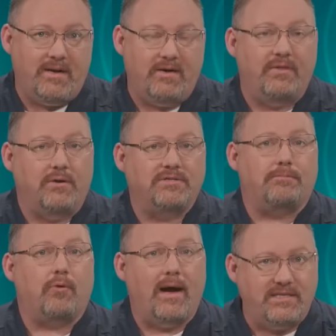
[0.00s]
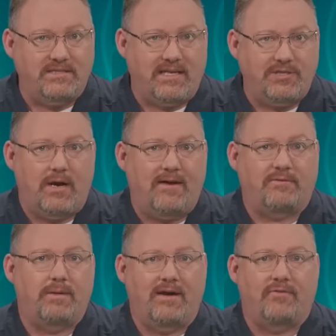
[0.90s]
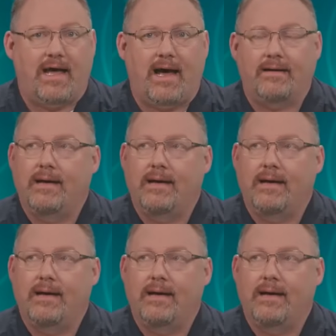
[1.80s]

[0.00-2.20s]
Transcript: There is a price that you have to pay for that,